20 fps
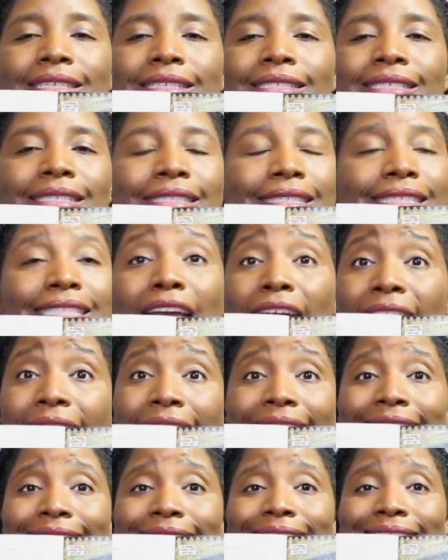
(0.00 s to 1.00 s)

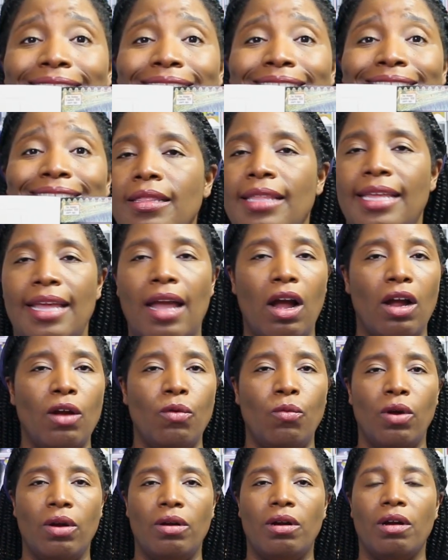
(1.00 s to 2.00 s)
Stunning. The
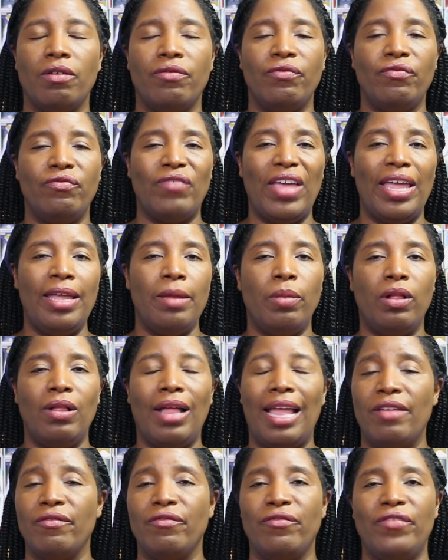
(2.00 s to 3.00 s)
artwork of Fable
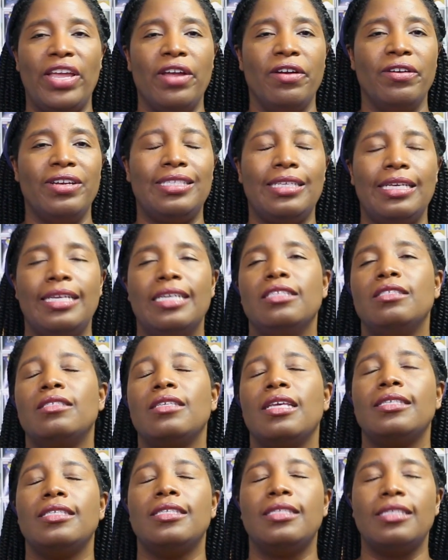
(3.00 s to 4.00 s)
and Ferris is
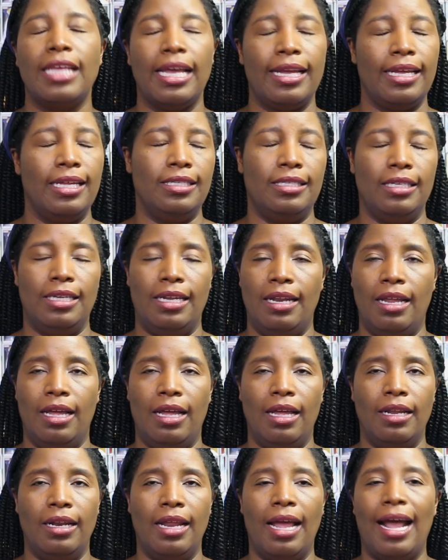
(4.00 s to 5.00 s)
second to
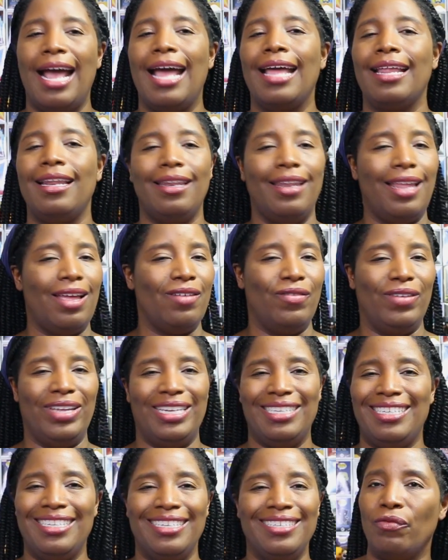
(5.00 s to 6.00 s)
none. I love
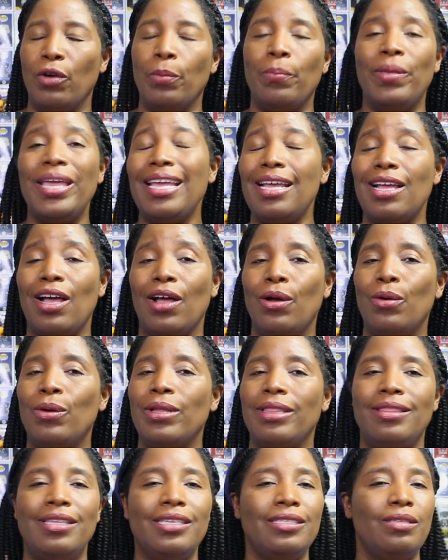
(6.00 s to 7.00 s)
it. For Bingo,
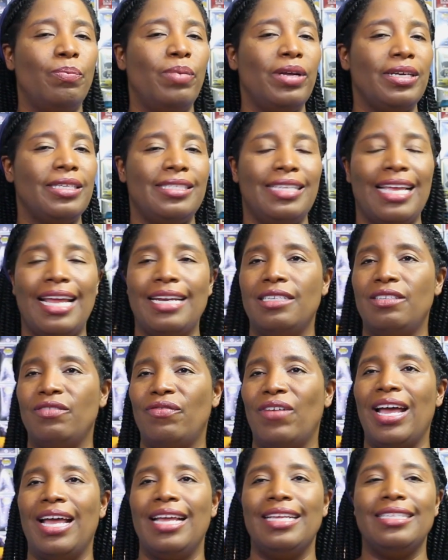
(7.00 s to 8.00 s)
this book
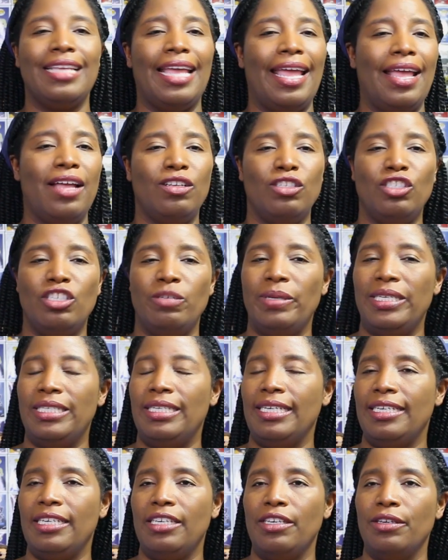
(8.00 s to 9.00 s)
satisfies
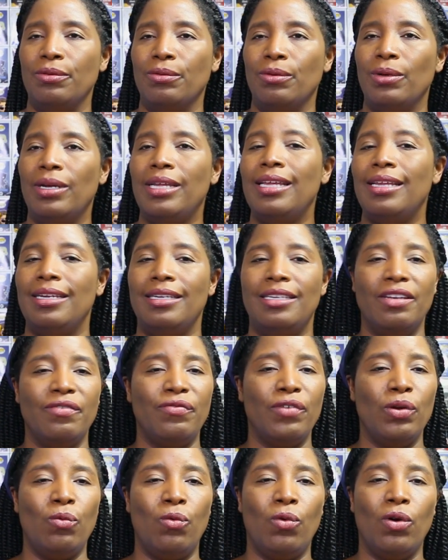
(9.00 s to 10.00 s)
LGBTQ,
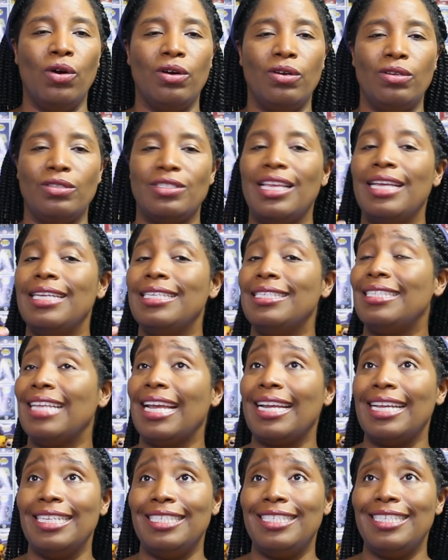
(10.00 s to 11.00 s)
different worlds,
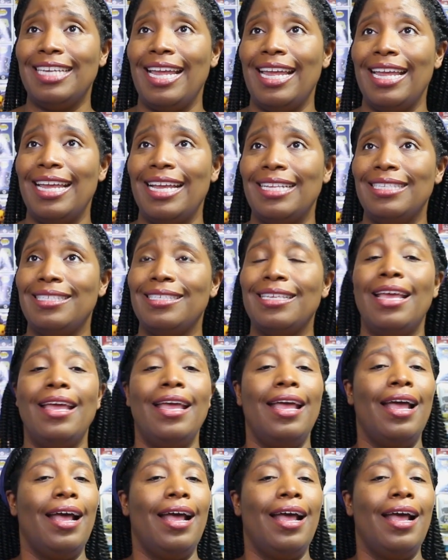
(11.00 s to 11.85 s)
second chance,